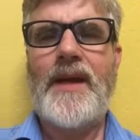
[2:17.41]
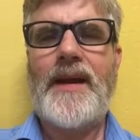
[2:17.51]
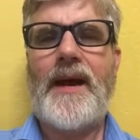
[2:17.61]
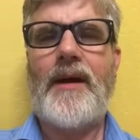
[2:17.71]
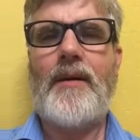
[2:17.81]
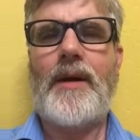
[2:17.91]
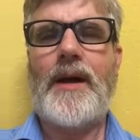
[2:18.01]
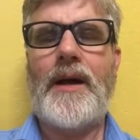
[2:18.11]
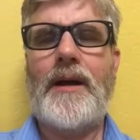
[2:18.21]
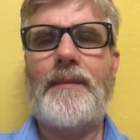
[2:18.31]

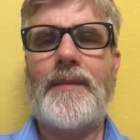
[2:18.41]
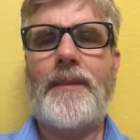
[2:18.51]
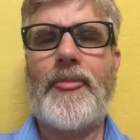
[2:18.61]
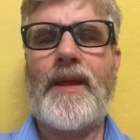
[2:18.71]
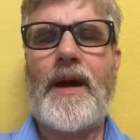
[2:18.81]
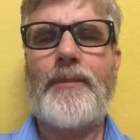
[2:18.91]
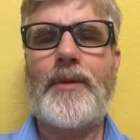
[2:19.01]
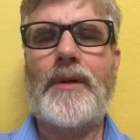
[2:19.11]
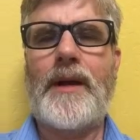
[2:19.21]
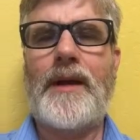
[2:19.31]
Now,
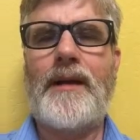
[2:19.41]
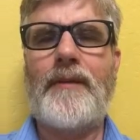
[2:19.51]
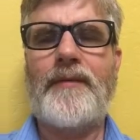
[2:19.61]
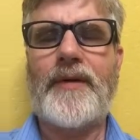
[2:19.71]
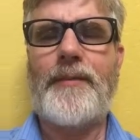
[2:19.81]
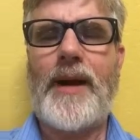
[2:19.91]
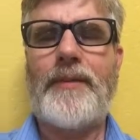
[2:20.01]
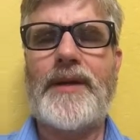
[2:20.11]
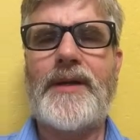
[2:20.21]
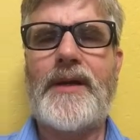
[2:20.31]
couple of
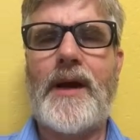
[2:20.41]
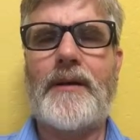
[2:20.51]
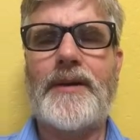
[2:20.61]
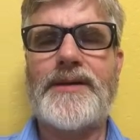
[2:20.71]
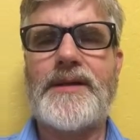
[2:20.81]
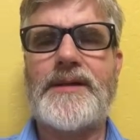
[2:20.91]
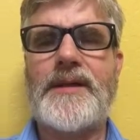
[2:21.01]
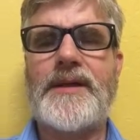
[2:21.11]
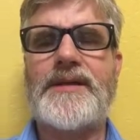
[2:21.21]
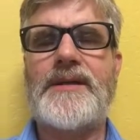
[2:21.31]
Republican Congresses,
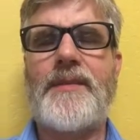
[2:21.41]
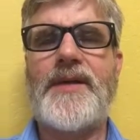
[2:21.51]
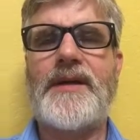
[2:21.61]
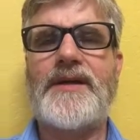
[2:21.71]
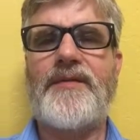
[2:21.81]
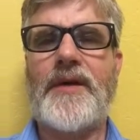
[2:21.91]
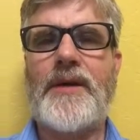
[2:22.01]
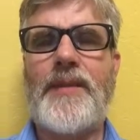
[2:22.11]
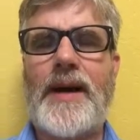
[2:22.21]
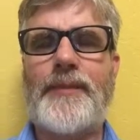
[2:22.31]
and it's something that's very
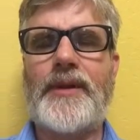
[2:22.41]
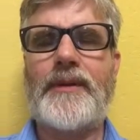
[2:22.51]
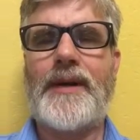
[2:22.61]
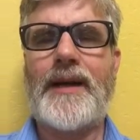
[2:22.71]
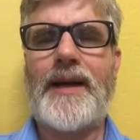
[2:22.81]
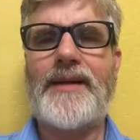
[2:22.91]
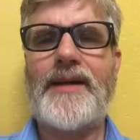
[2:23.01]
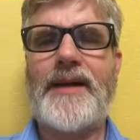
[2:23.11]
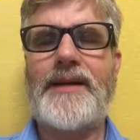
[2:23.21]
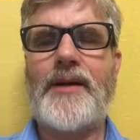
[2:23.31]
popular, and I like the
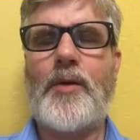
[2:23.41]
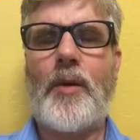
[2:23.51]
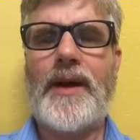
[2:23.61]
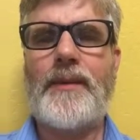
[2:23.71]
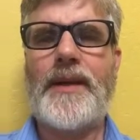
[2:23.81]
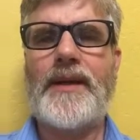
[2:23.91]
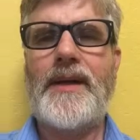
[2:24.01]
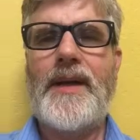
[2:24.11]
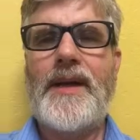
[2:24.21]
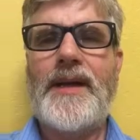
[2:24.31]
idea quite a bit,
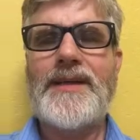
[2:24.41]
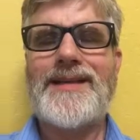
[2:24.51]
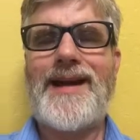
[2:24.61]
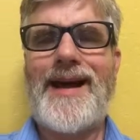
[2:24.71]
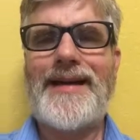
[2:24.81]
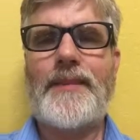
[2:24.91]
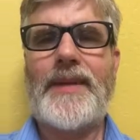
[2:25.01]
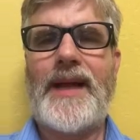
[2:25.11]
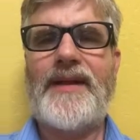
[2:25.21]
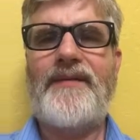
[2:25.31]
is an item
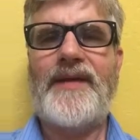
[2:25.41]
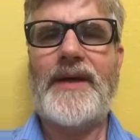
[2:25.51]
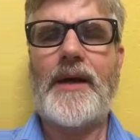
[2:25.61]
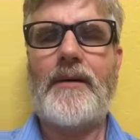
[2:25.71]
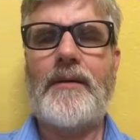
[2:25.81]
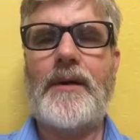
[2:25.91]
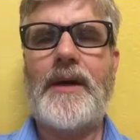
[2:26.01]
line veto.